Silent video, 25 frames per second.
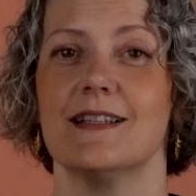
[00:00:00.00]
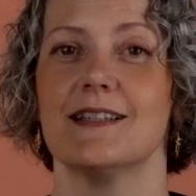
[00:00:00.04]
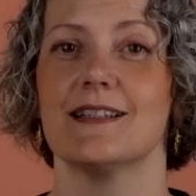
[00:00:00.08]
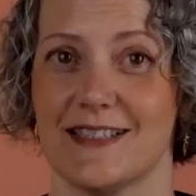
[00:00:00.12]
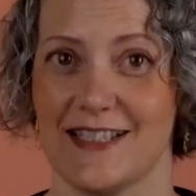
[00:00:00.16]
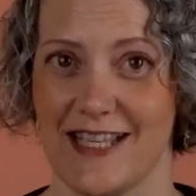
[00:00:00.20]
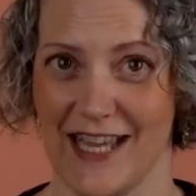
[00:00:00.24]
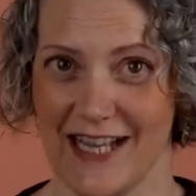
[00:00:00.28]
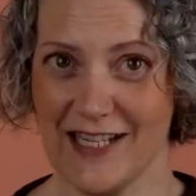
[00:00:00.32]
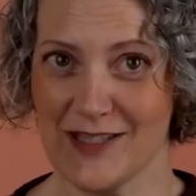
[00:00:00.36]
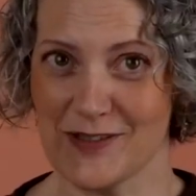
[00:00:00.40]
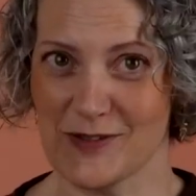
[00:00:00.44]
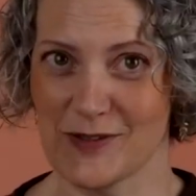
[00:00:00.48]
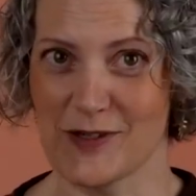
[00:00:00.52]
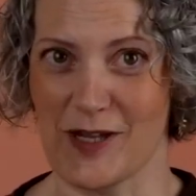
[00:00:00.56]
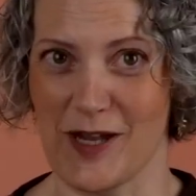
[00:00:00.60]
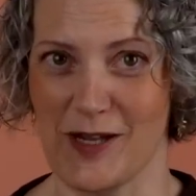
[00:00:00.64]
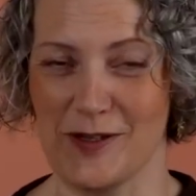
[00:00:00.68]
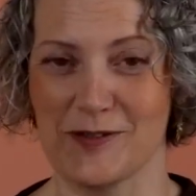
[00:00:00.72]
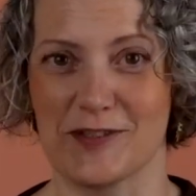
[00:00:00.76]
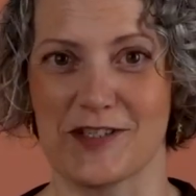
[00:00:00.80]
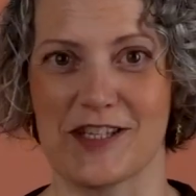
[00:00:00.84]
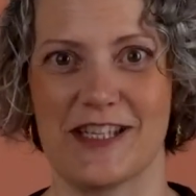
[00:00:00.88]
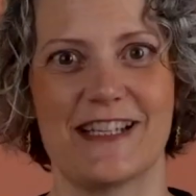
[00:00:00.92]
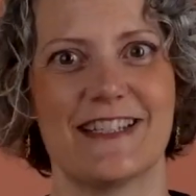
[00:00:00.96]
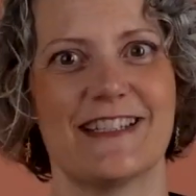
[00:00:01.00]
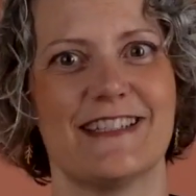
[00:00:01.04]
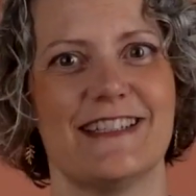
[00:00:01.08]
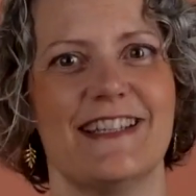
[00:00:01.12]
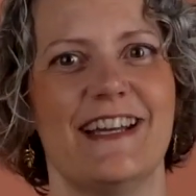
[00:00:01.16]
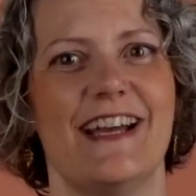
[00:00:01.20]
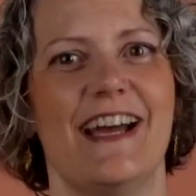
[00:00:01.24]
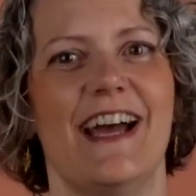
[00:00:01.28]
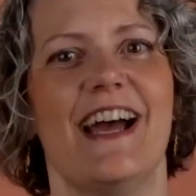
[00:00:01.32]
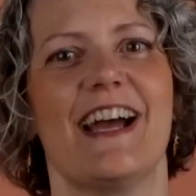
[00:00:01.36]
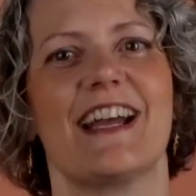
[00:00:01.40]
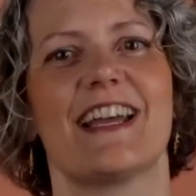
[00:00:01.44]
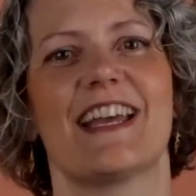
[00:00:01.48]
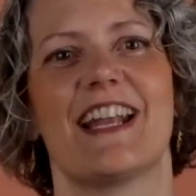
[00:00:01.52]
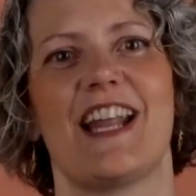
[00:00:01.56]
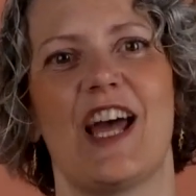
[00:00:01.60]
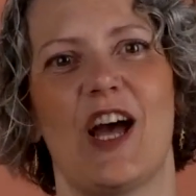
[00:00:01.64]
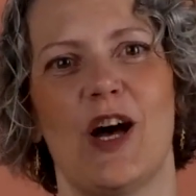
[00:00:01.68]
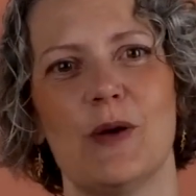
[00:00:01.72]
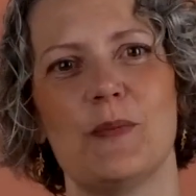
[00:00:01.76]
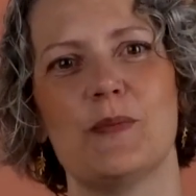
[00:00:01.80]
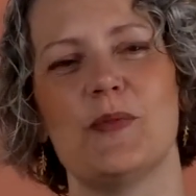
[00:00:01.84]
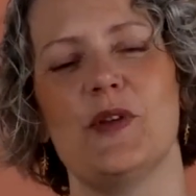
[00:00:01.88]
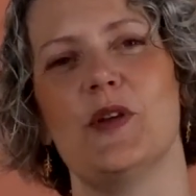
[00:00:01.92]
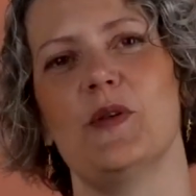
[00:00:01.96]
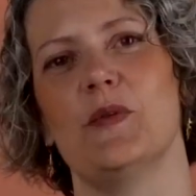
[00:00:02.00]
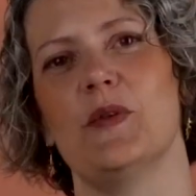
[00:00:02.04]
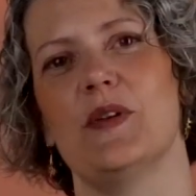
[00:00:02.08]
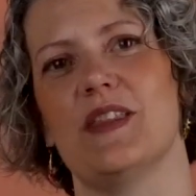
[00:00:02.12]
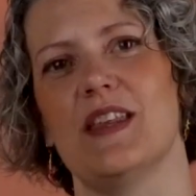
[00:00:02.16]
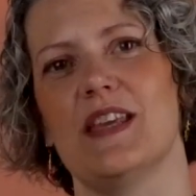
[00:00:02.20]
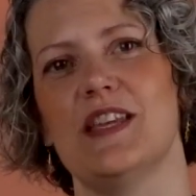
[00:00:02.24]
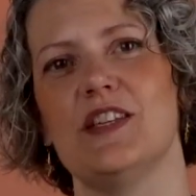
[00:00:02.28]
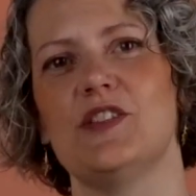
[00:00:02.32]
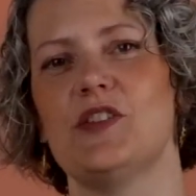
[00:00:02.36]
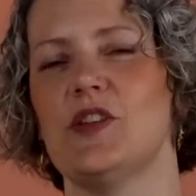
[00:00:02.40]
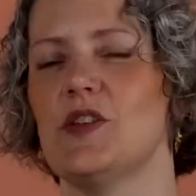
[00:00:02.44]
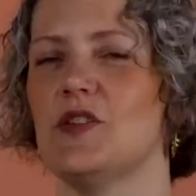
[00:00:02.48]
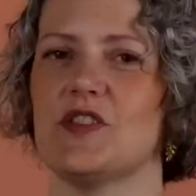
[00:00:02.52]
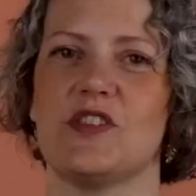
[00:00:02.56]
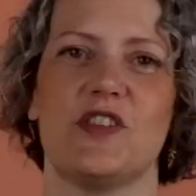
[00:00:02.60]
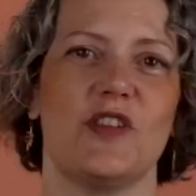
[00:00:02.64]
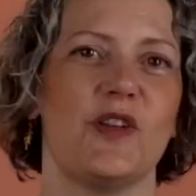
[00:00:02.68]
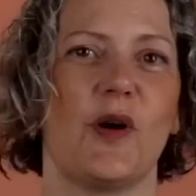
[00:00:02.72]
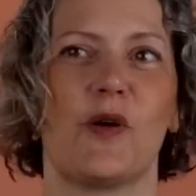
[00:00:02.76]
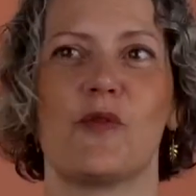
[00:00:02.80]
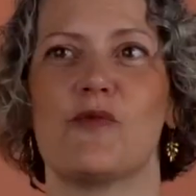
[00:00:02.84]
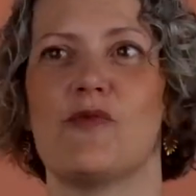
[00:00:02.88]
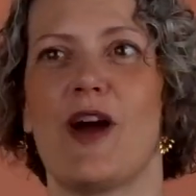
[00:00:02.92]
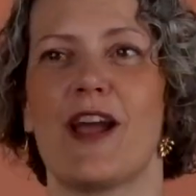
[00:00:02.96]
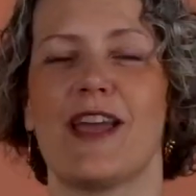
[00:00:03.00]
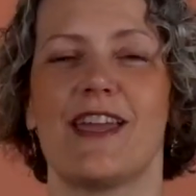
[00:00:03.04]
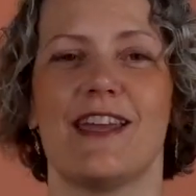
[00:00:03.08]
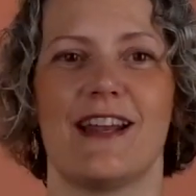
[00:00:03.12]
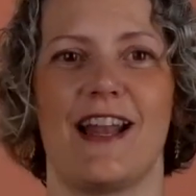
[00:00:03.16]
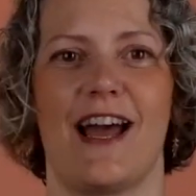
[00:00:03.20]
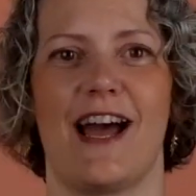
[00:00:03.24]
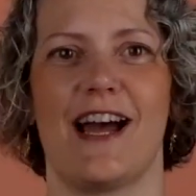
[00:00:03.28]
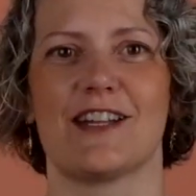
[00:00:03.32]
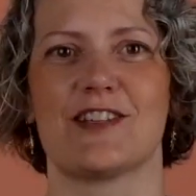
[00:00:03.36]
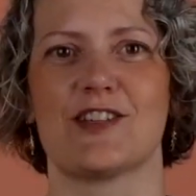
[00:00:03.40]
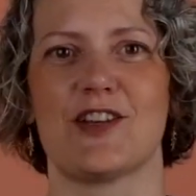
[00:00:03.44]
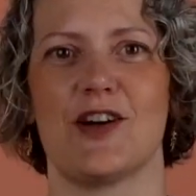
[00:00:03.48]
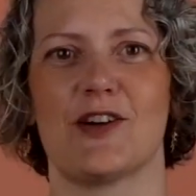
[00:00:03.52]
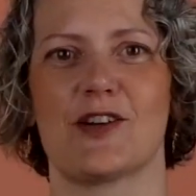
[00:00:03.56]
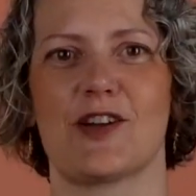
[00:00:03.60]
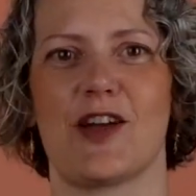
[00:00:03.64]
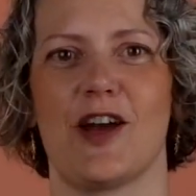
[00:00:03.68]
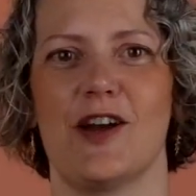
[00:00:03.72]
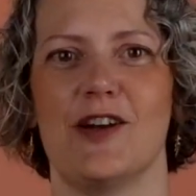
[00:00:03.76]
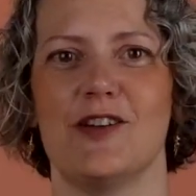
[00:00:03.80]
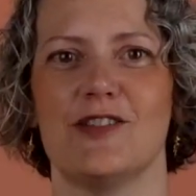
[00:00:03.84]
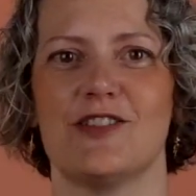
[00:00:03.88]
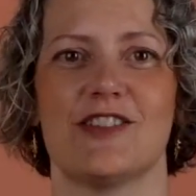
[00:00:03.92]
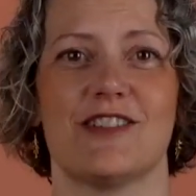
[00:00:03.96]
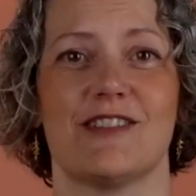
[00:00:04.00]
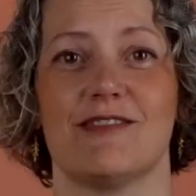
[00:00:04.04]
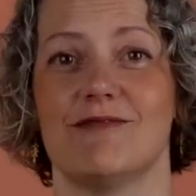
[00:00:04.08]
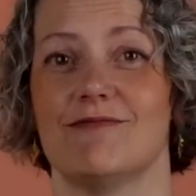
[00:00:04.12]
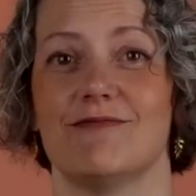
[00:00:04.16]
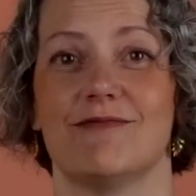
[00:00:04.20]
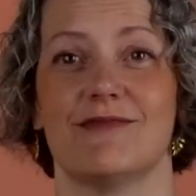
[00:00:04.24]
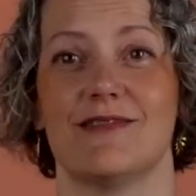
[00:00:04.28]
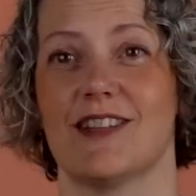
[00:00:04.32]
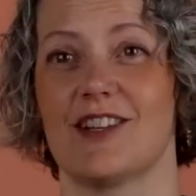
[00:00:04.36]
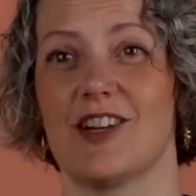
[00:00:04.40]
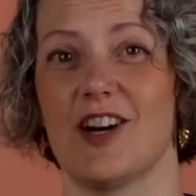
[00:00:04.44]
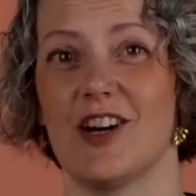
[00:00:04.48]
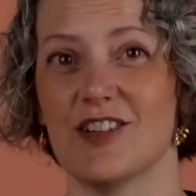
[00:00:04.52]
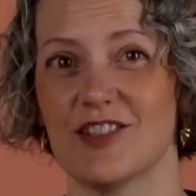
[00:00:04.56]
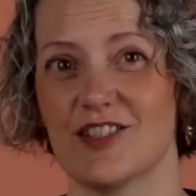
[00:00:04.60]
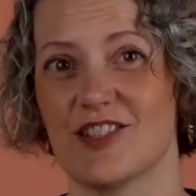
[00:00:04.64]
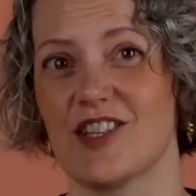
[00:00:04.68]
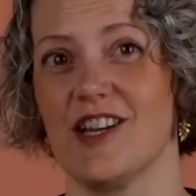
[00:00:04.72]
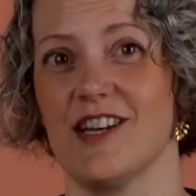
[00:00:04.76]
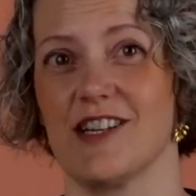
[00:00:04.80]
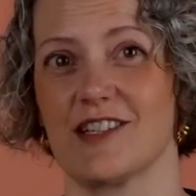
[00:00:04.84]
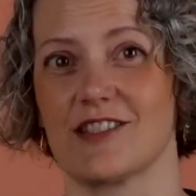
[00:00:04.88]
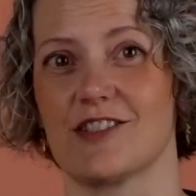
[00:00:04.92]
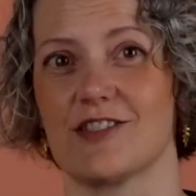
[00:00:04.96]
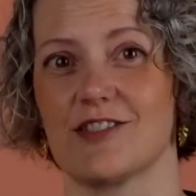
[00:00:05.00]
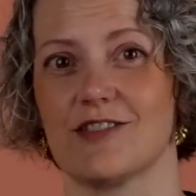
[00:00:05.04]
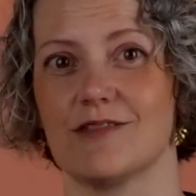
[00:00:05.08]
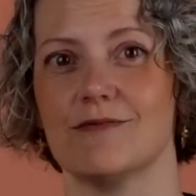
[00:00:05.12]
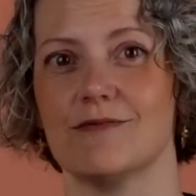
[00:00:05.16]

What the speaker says: Technical coaching can help you with issues that your regular agile coach can't touch.